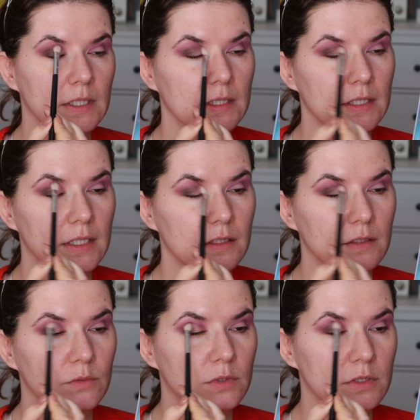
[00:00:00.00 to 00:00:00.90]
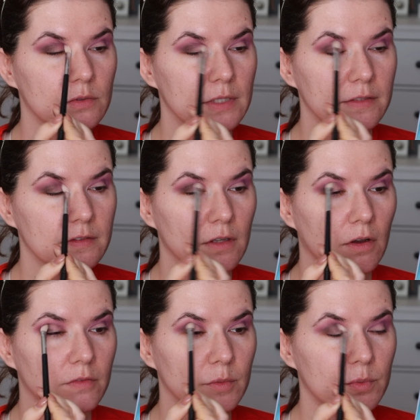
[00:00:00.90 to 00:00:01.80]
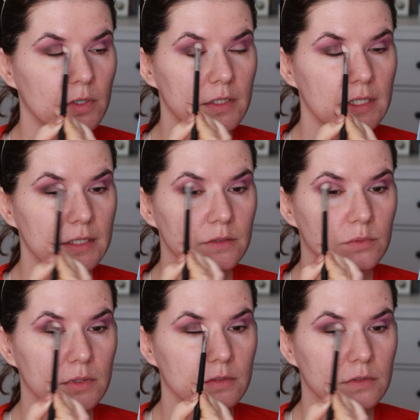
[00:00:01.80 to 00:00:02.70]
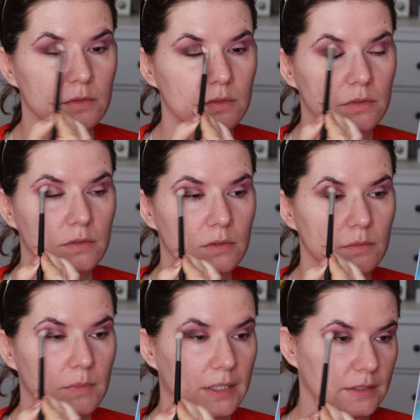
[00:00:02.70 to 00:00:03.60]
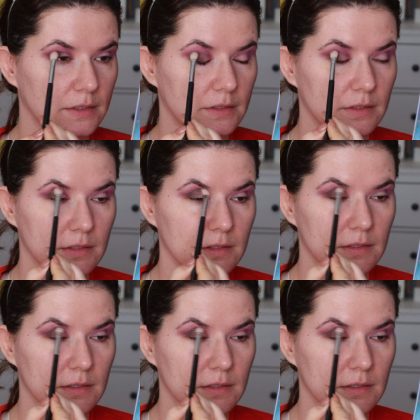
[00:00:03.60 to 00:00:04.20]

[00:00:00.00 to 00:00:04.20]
And then with the rest of the product, we want to blend it